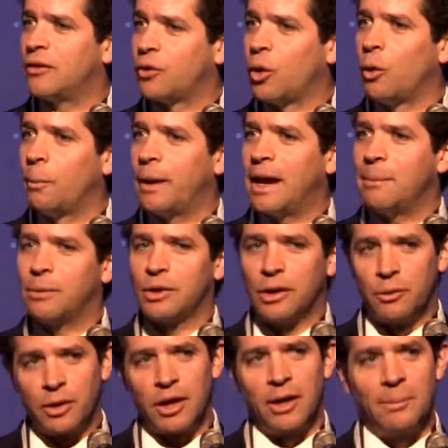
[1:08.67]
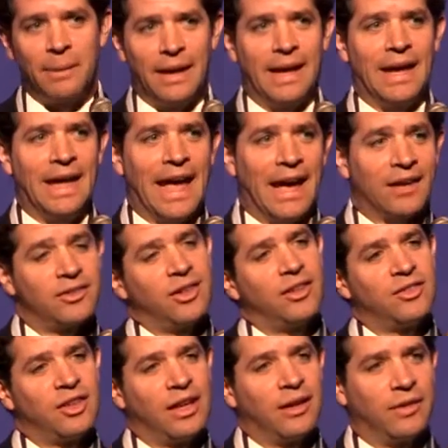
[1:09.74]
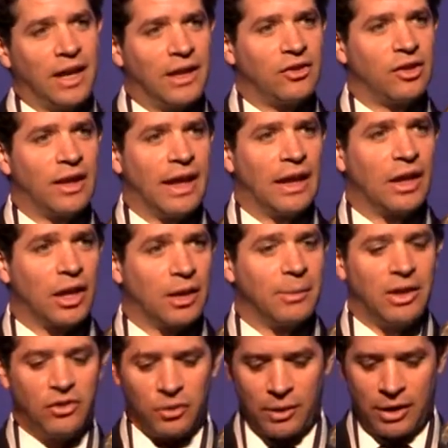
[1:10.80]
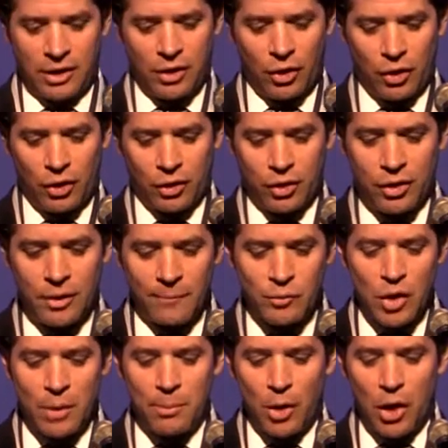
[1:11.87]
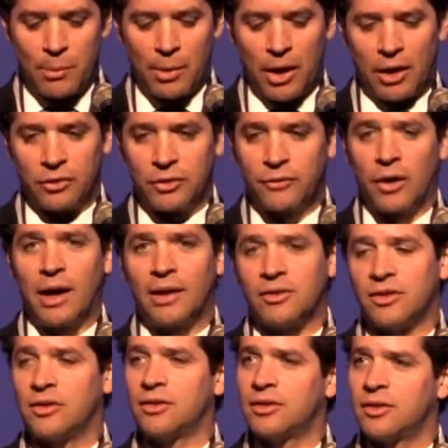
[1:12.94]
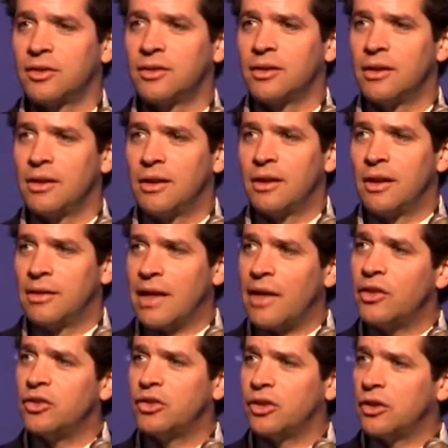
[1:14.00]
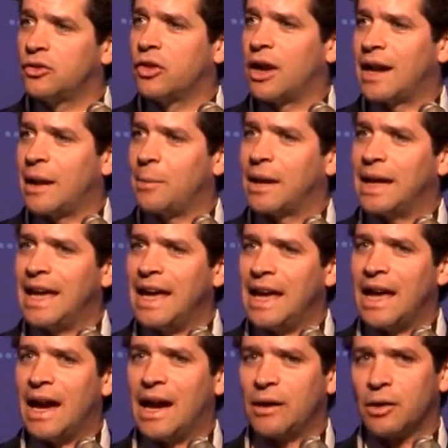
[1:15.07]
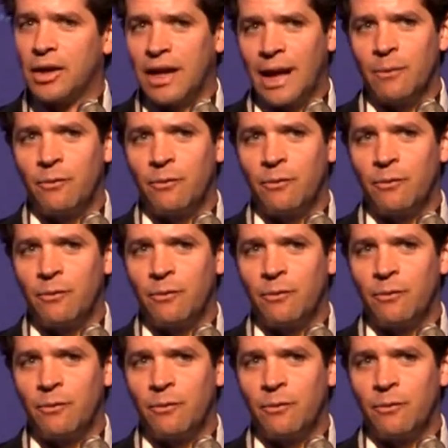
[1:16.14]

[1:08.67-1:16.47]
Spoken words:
of all people who are going to be accessing the internet are going to be doing it on mobile devices. The other dynamic here, and I'm going to